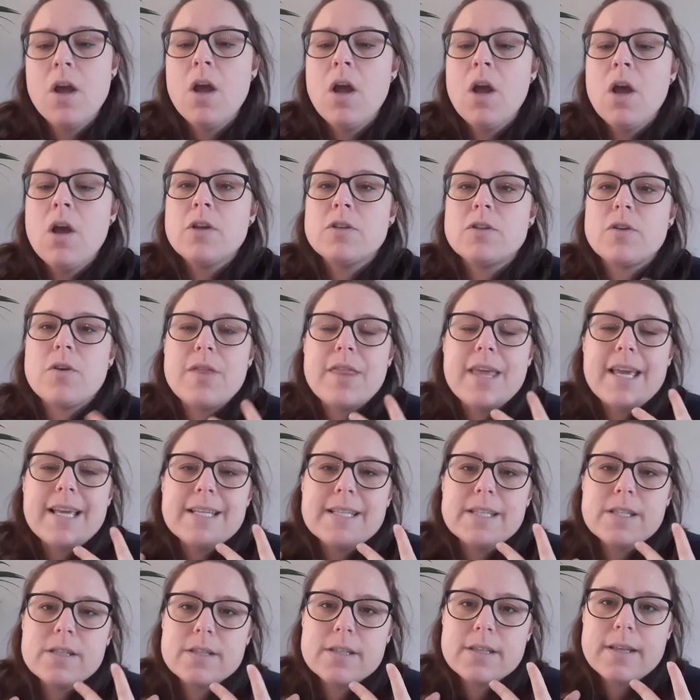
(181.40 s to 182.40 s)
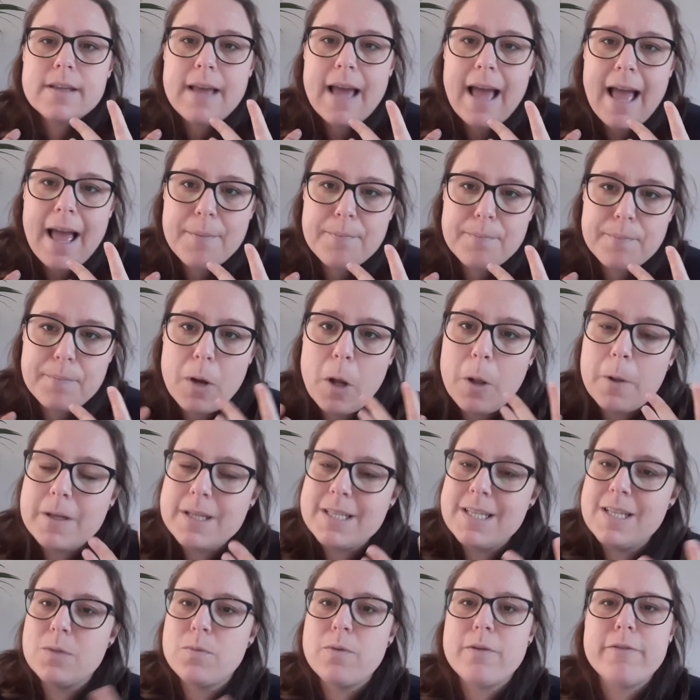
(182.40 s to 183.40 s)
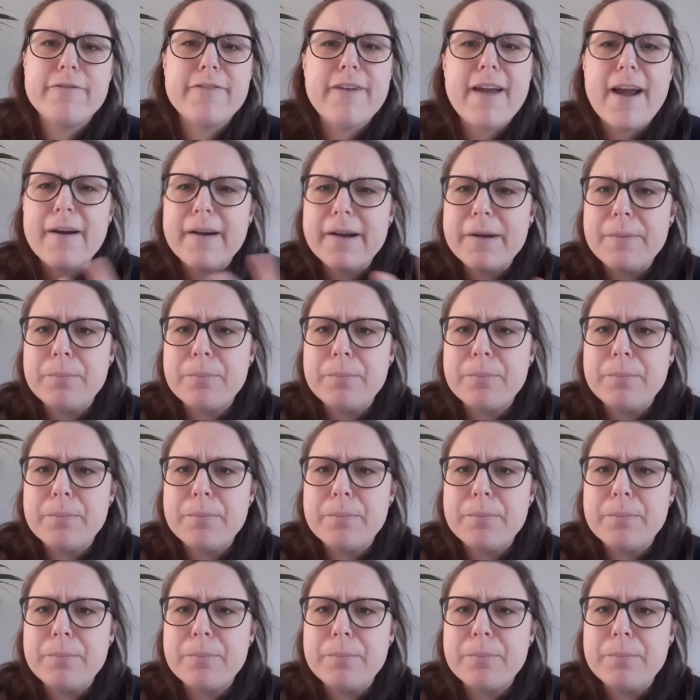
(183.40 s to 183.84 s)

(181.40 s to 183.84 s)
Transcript: So these policies were very